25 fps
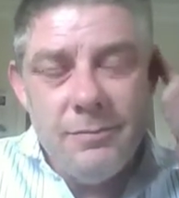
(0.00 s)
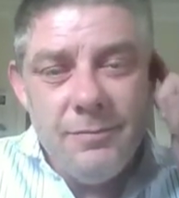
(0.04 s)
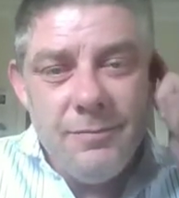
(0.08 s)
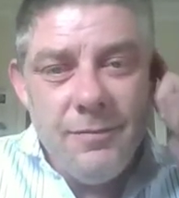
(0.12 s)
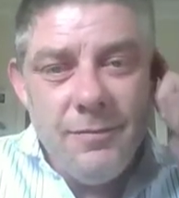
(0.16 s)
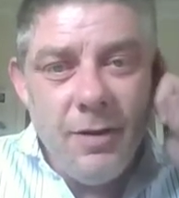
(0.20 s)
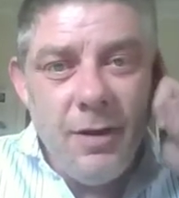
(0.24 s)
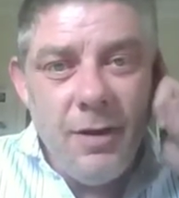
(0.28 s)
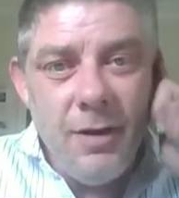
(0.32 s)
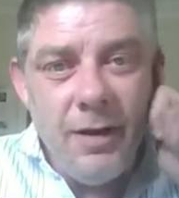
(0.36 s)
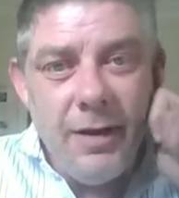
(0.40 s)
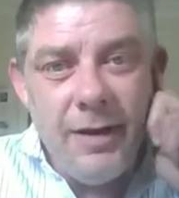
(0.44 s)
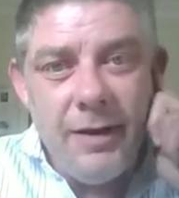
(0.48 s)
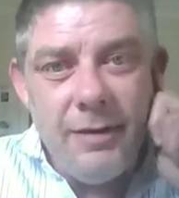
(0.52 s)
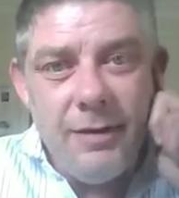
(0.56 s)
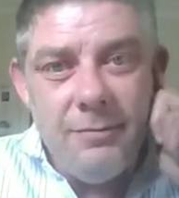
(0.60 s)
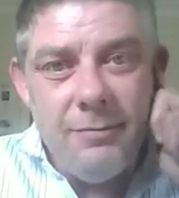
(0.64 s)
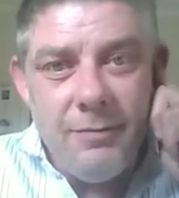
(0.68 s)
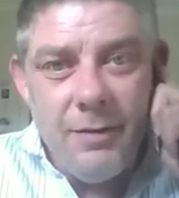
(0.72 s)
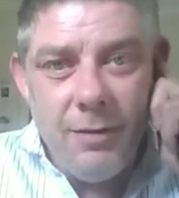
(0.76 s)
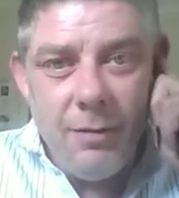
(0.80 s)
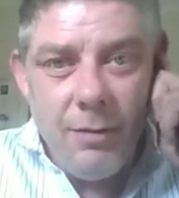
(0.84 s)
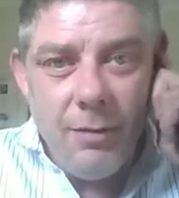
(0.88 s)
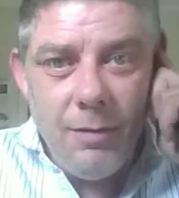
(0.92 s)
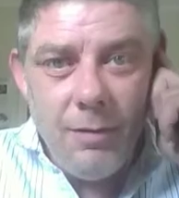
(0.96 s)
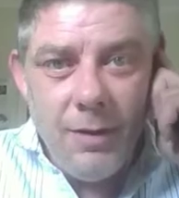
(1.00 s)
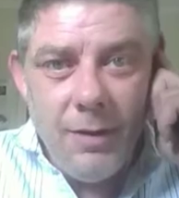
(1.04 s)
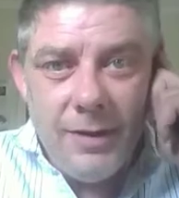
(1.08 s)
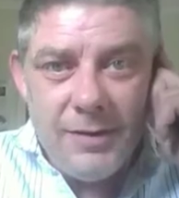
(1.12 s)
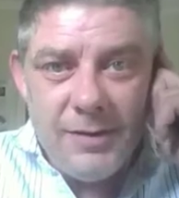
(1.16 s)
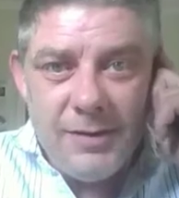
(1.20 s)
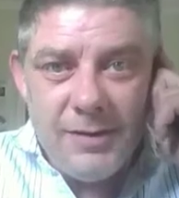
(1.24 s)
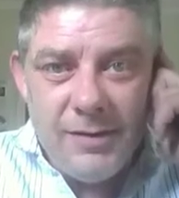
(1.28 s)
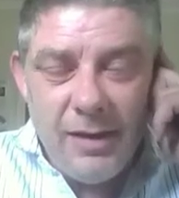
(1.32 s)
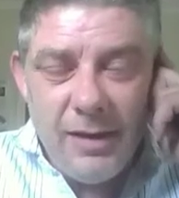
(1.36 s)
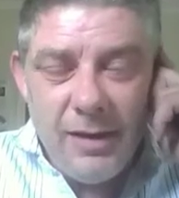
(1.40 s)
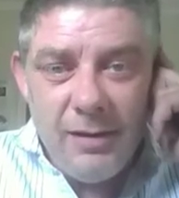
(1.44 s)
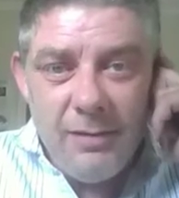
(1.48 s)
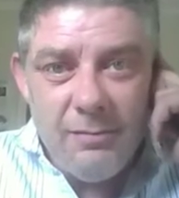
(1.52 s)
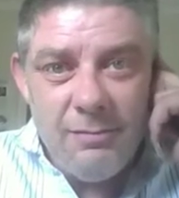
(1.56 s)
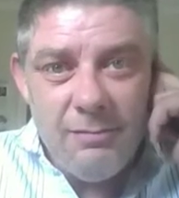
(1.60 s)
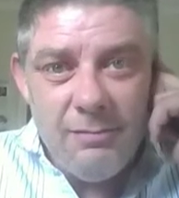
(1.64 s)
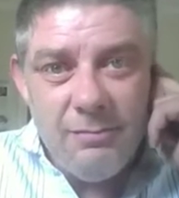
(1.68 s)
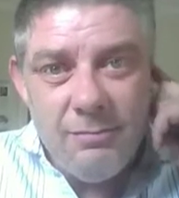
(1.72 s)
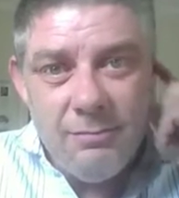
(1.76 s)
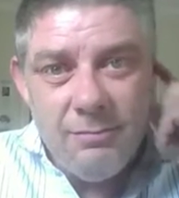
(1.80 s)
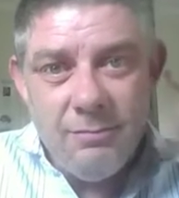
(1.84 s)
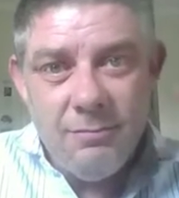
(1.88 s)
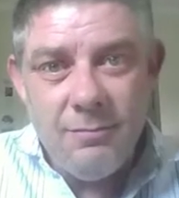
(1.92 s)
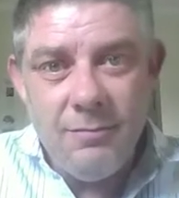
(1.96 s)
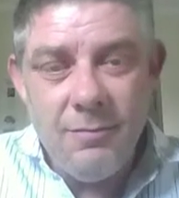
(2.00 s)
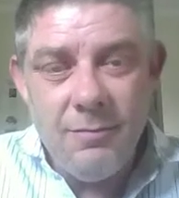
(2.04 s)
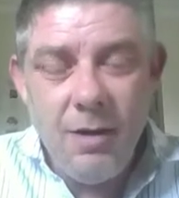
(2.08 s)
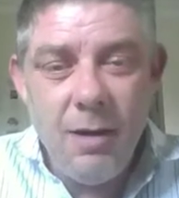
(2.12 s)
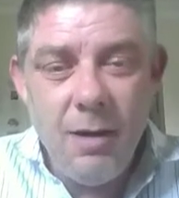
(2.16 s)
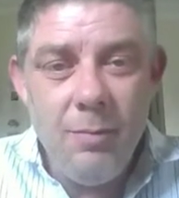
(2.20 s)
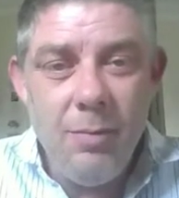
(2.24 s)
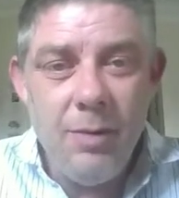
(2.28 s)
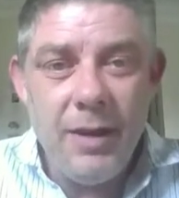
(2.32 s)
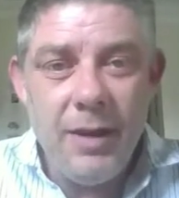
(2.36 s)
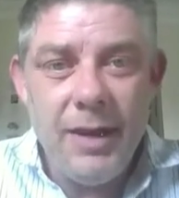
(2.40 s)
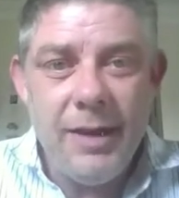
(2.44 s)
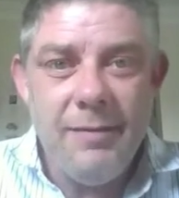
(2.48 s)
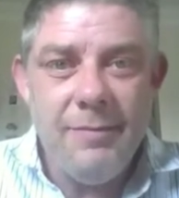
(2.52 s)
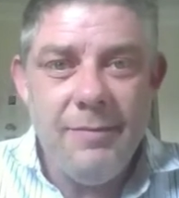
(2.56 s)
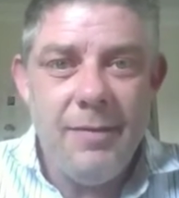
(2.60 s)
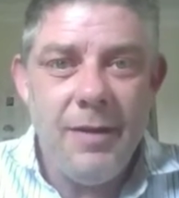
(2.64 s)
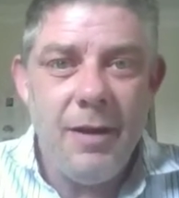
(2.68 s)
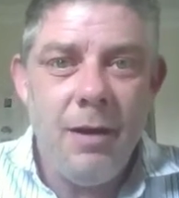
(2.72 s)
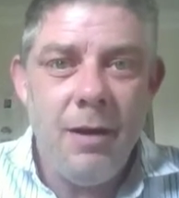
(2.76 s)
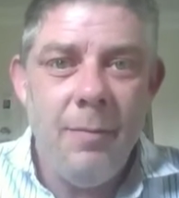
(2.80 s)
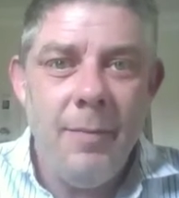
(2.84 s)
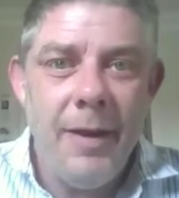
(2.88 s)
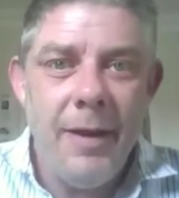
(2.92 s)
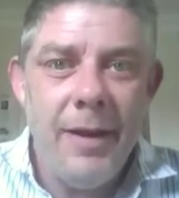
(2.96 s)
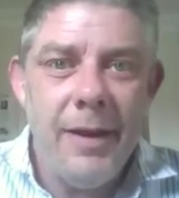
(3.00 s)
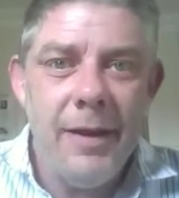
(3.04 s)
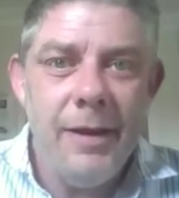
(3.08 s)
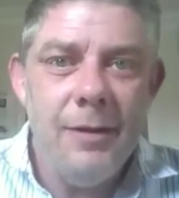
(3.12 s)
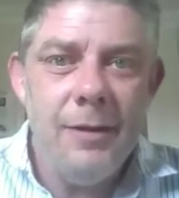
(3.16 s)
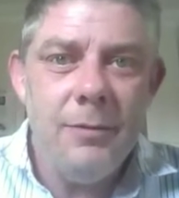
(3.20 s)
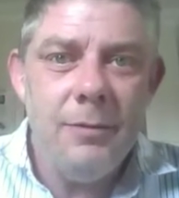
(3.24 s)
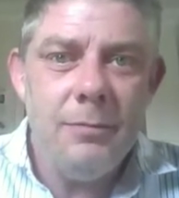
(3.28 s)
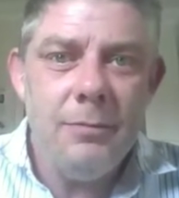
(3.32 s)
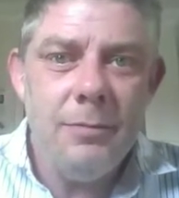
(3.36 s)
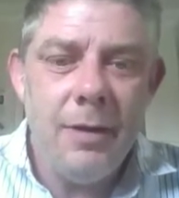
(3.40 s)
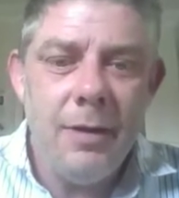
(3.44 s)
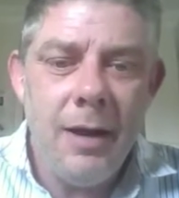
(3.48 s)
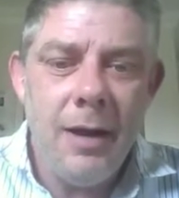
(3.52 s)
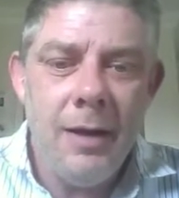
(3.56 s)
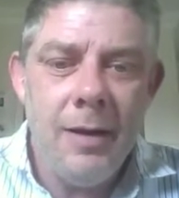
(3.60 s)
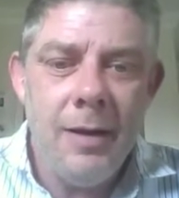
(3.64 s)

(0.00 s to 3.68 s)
finally realised that I believe that I'm healed.